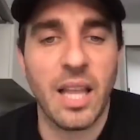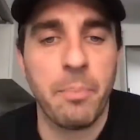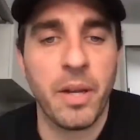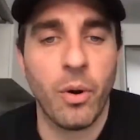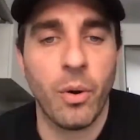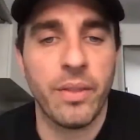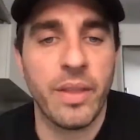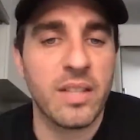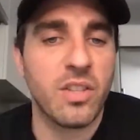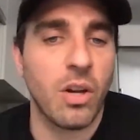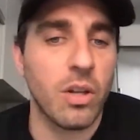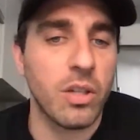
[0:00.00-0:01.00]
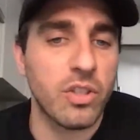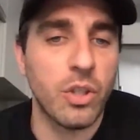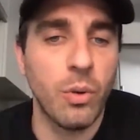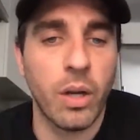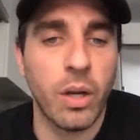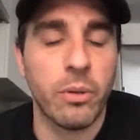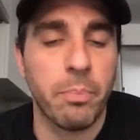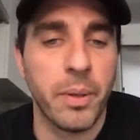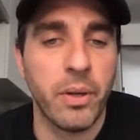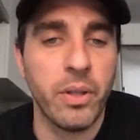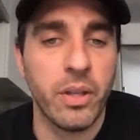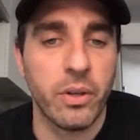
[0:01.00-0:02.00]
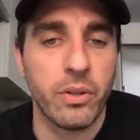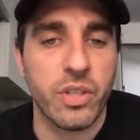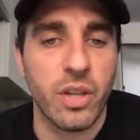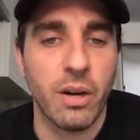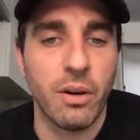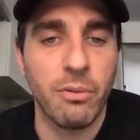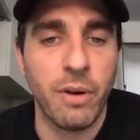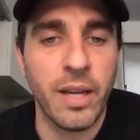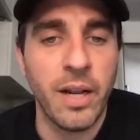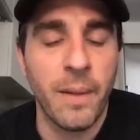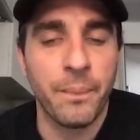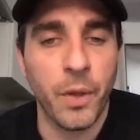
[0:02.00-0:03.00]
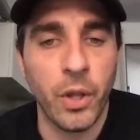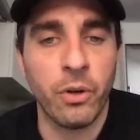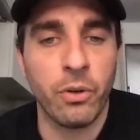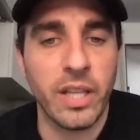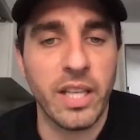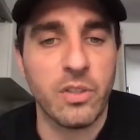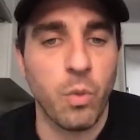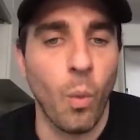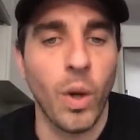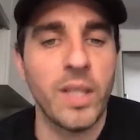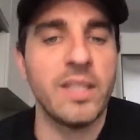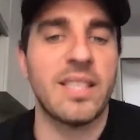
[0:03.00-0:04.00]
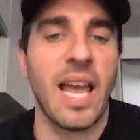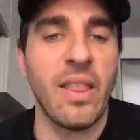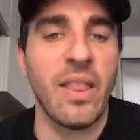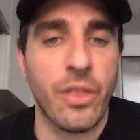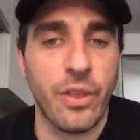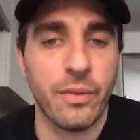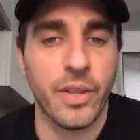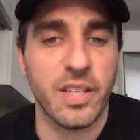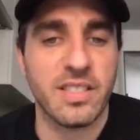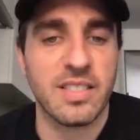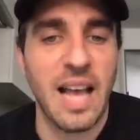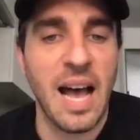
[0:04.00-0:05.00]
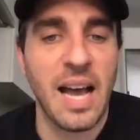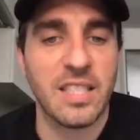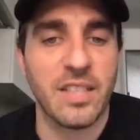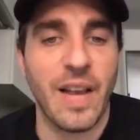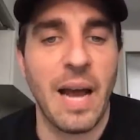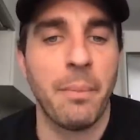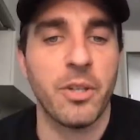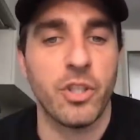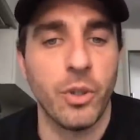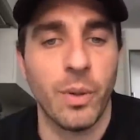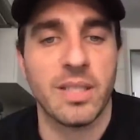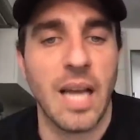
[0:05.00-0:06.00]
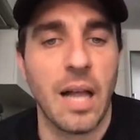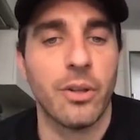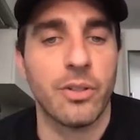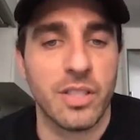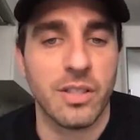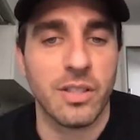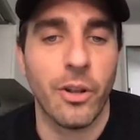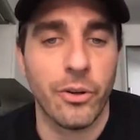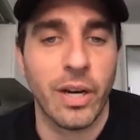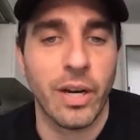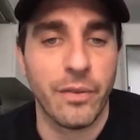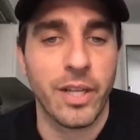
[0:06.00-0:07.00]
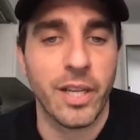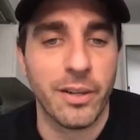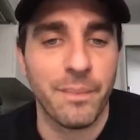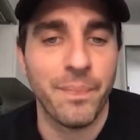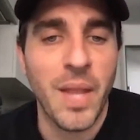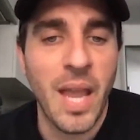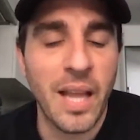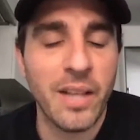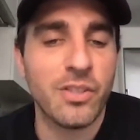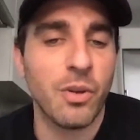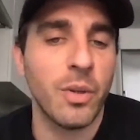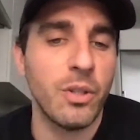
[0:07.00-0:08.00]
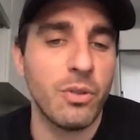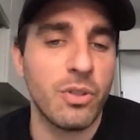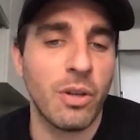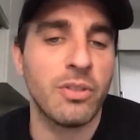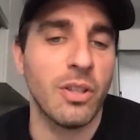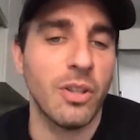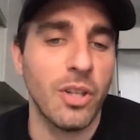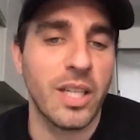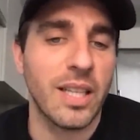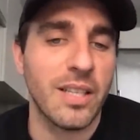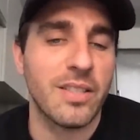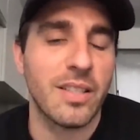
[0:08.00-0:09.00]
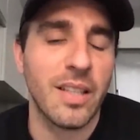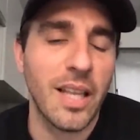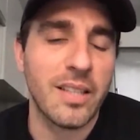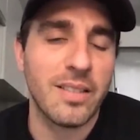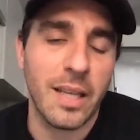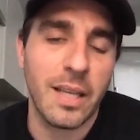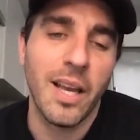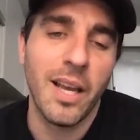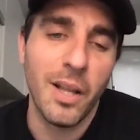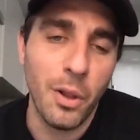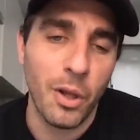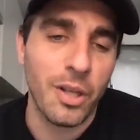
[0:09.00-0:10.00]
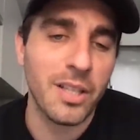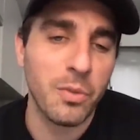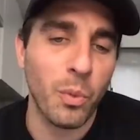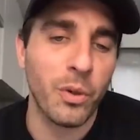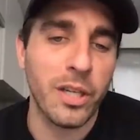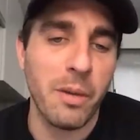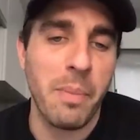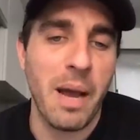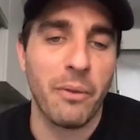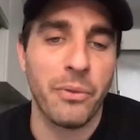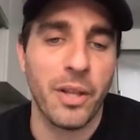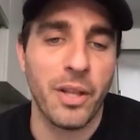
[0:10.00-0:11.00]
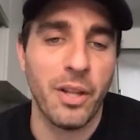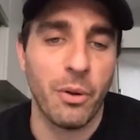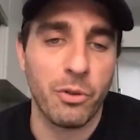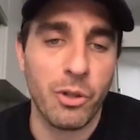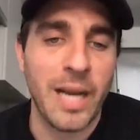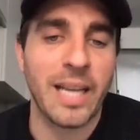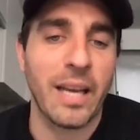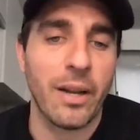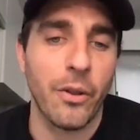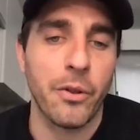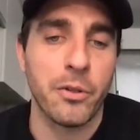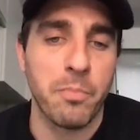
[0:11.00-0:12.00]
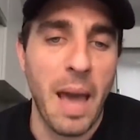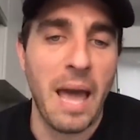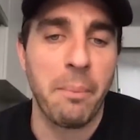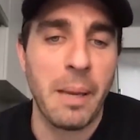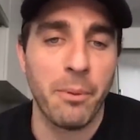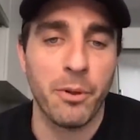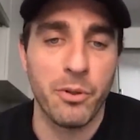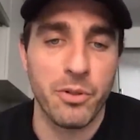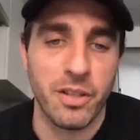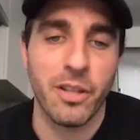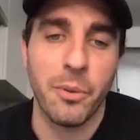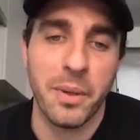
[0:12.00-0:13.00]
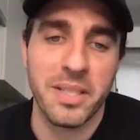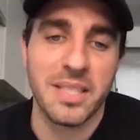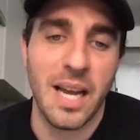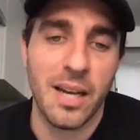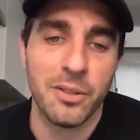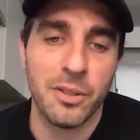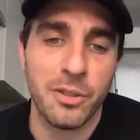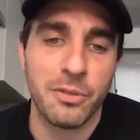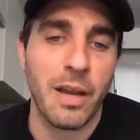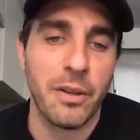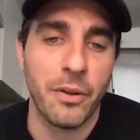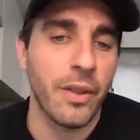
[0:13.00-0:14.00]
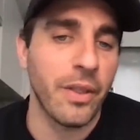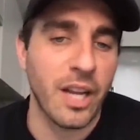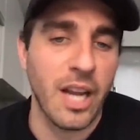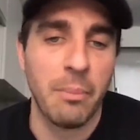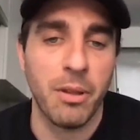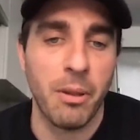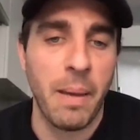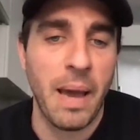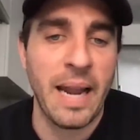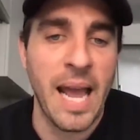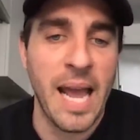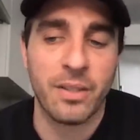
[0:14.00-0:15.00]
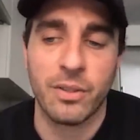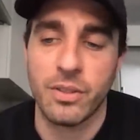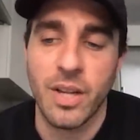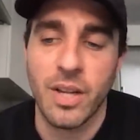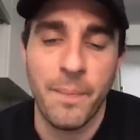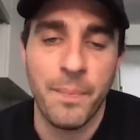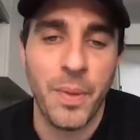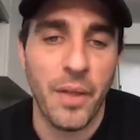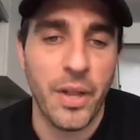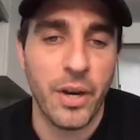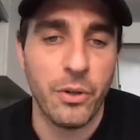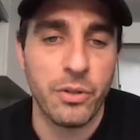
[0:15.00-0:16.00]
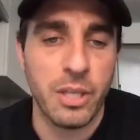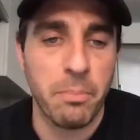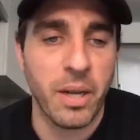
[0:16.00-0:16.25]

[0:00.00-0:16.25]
Bitcoin that's called $200 billion or so, right? Literally is 1/10 the size of how much U.S. dollars is laundered every year. And so when you start to look at this, it's like, look, let's worry about the tracking down all those bad people using the U.S. dollars rather than the couple of bad actors that are using Bitcoin.